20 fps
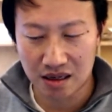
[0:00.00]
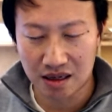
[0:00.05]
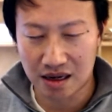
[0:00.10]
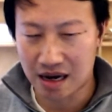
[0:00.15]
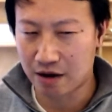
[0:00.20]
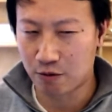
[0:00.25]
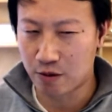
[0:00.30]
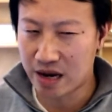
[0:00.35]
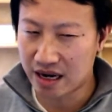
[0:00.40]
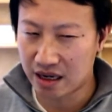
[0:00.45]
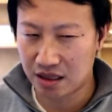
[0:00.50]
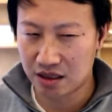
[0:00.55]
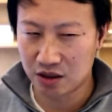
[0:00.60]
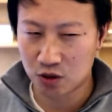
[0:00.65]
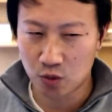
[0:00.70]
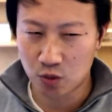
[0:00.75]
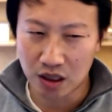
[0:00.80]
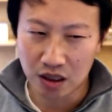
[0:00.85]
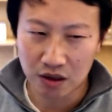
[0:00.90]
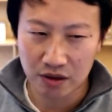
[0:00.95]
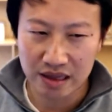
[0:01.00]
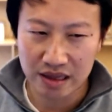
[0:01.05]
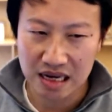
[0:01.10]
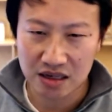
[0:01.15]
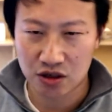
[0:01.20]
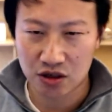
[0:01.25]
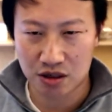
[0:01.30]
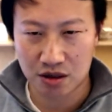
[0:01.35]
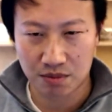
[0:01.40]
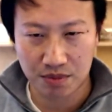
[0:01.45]
ran it as well, and that
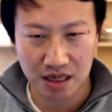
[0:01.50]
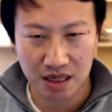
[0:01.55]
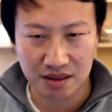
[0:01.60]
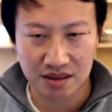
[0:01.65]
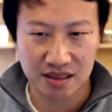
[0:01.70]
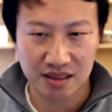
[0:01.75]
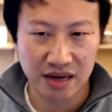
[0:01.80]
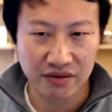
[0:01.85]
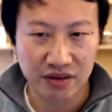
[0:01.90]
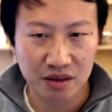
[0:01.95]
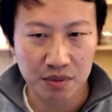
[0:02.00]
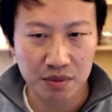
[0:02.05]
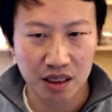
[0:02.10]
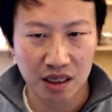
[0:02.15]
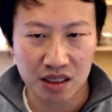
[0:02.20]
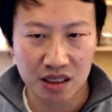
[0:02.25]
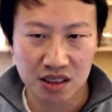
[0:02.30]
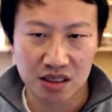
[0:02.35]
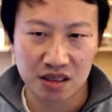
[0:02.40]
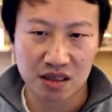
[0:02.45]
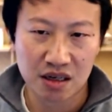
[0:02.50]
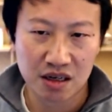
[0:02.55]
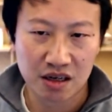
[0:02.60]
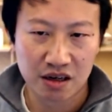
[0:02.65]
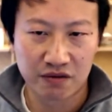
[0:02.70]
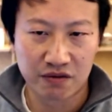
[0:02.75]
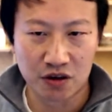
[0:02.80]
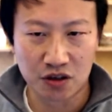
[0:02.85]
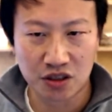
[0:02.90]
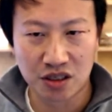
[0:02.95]
took about 7 minutes
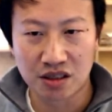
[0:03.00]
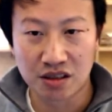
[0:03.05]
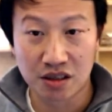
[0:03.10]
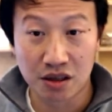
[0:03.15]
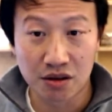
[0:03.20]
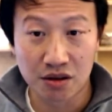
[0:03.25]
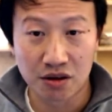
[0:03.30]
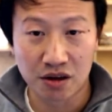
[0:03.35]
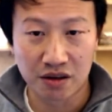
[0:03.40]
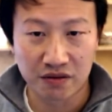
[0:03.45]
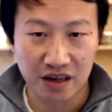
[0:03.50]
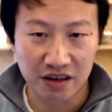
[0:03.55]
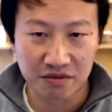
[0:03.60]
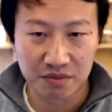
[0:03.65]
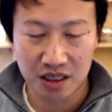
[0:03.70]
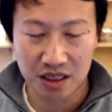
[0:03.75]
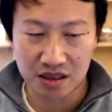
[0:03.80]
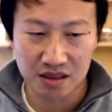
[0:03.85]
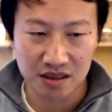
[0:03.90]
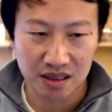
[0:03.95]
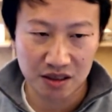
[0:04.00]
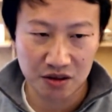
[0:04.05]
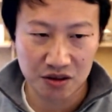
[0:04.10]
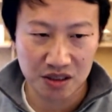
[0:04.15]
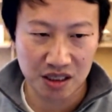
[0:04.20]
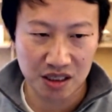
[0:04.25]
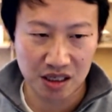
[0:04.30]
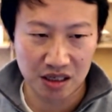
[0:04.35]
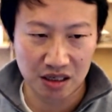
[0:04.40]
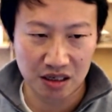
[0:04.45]
versus the 35 minutes that you
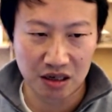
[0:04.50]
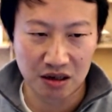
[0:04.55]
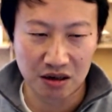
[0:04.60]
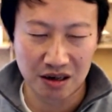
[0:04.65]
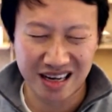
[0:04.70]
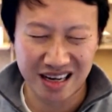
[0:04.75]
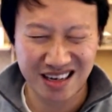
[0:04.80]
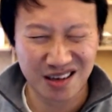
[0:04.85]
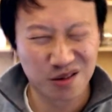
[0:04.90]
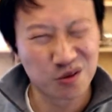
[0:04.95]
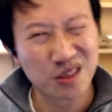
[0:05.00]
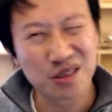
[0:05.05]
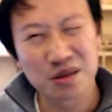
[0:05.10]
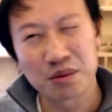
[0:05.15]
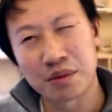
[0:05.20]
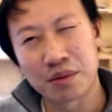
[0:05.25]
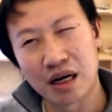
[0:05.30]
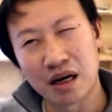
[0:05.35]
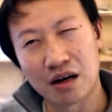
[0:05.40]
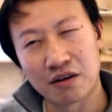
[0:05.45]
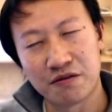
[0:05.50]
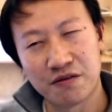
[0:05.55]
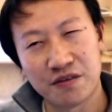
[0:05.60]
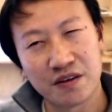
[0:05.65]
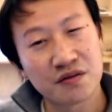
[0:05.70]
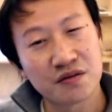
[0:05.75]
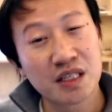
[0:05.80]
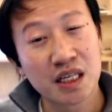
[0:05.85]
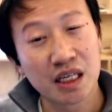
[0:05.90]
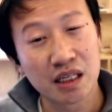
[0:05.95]
see here, and it was about
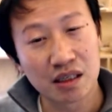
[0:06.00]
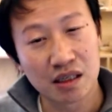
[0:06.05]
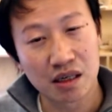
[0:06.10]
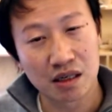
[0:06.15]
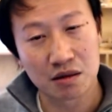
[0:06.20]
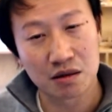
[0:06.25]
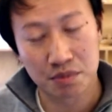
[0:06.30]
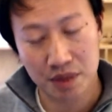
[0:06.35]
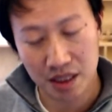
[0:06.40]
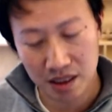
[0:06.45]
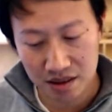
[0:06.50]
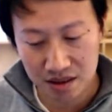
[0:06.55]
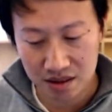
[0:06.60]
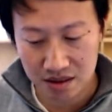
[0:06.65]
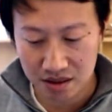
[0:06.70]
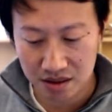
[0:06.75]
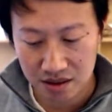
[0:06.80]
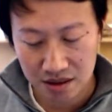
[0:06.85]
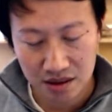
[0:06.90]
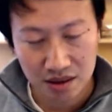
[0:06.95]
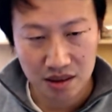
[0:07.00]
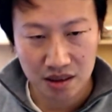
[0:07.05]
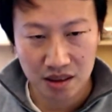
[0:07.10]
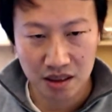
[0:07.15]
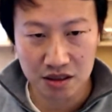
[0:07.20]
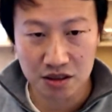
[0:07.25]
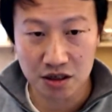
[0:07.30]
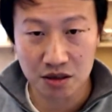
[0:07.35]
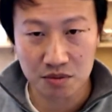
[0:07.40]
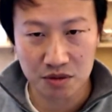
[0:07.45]
15 gigabytes in
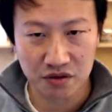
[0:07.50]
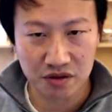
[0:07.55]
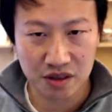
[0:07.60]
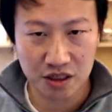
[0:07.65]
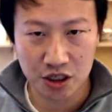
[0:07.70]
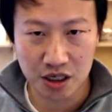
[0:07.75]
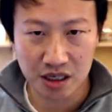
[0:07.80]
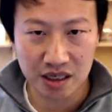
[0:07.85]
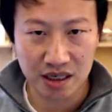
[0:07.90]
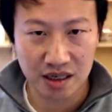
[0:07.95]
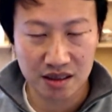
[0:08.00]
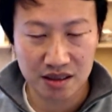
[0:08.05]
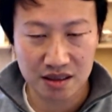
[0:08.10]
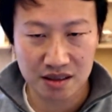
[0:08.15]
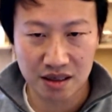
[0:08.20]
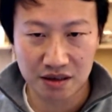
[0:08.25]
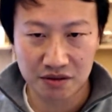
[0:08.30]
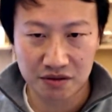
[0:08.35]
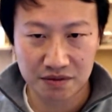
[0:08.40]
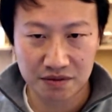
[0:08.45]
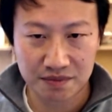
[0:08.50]
terms of the checkout itself.